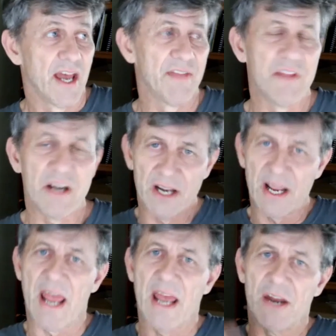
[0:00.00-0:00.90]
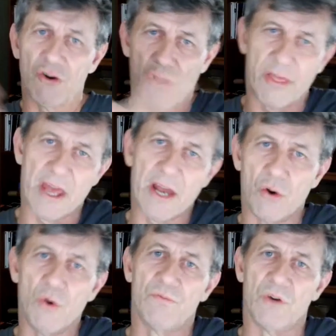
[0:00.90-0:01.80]
And then I'd hand all that
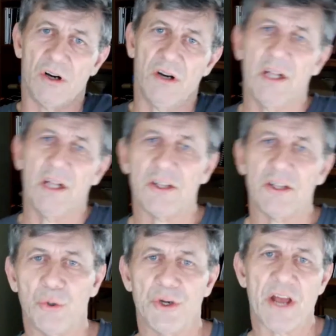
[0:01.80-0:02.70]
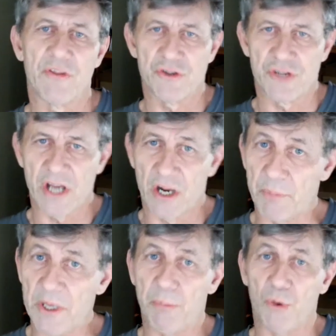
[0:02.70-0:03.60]
over to another set of
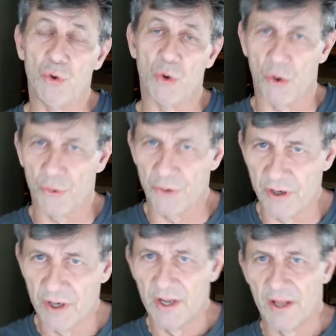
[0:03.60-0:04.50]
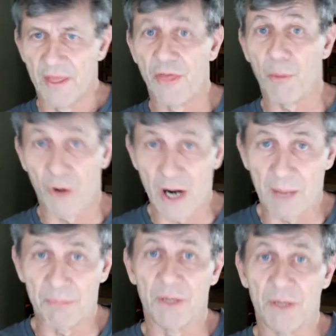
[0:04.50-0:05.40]
people who owned the
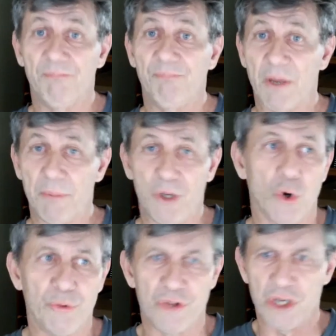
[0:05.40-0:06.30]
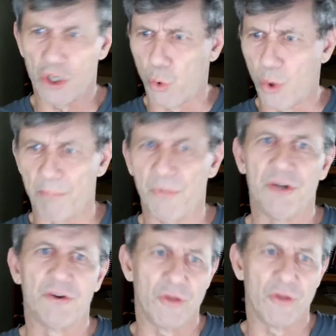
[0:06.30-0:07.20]
problem, maybe owned the
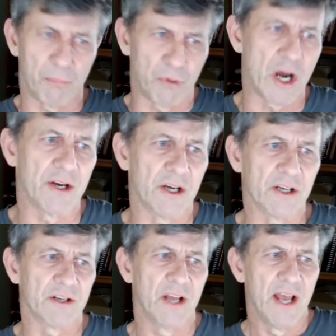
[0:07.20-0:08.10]
equipment or the product,